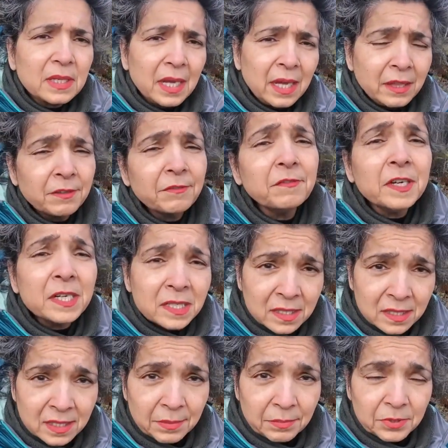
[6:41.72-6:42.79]
And the first
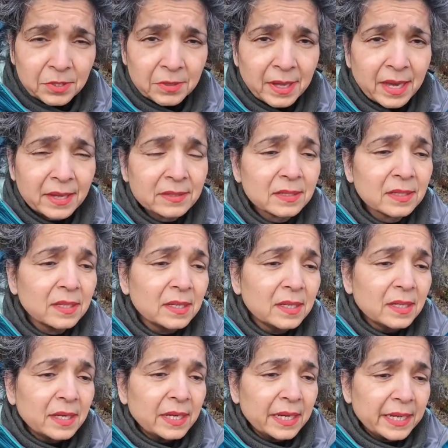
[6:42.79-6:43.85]
step to that
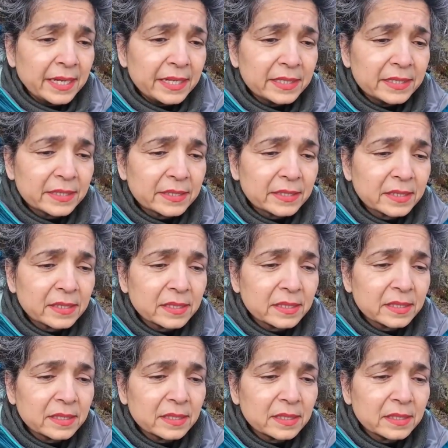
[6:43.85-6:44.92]
is
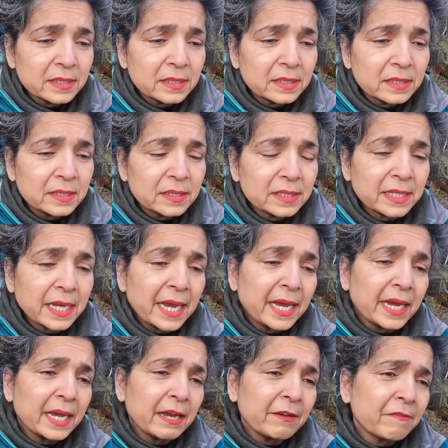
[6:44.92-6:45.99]

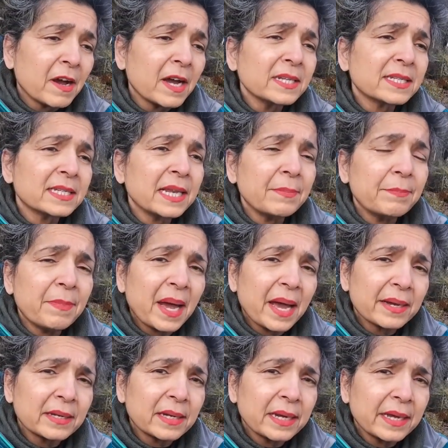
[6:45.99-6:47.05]
saying, if I sleep
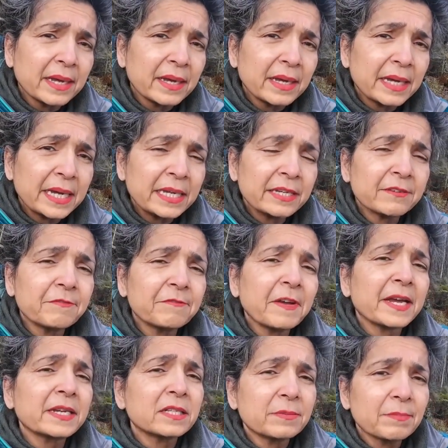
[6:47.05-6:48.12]
badly, it
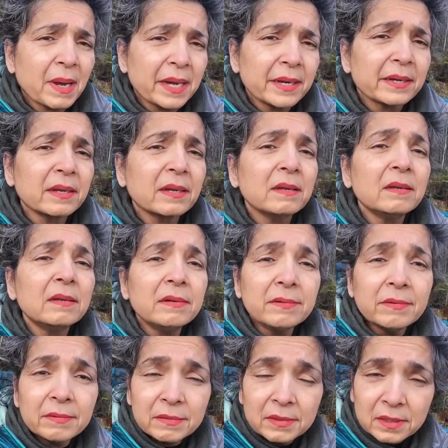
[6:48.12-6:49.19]
affects my
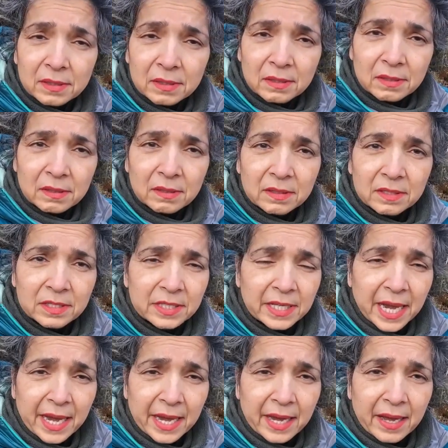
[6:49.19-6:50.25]

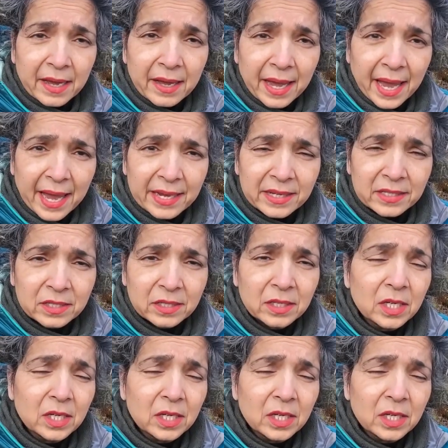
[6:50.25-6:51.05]
day ahead.